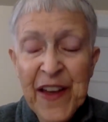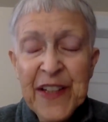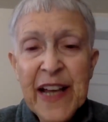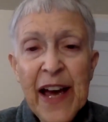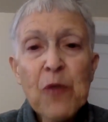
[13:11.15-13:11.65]

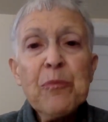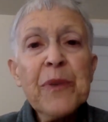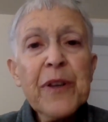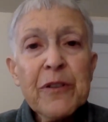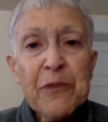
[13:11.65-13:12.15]
to help
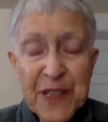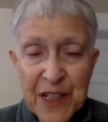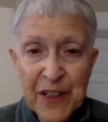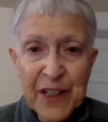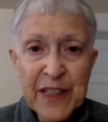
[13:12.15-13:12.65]
build
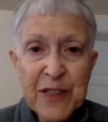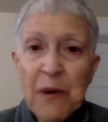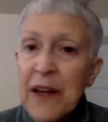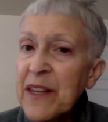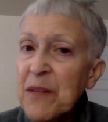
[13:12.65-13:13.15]
resilience
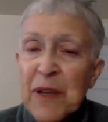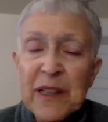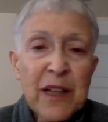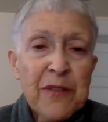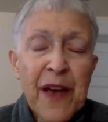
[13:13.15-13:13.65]
right in the
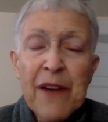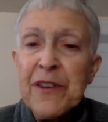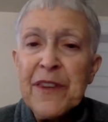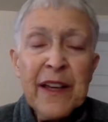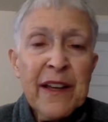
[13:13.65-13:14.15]
middle of
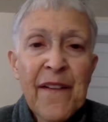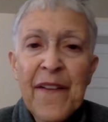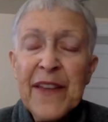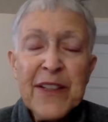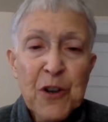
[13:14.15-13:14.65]
everything
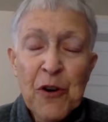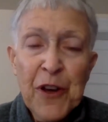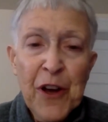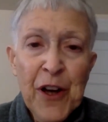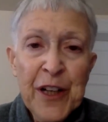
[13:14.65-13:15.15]
that's
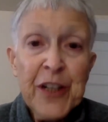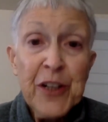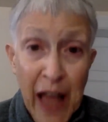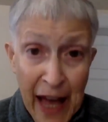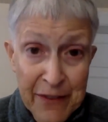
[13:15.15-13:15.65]
going on in your
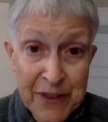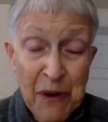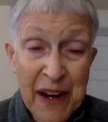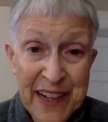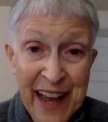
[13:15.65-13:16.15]
lives
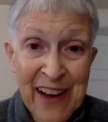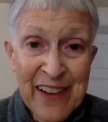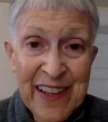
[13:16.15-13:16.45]
right now.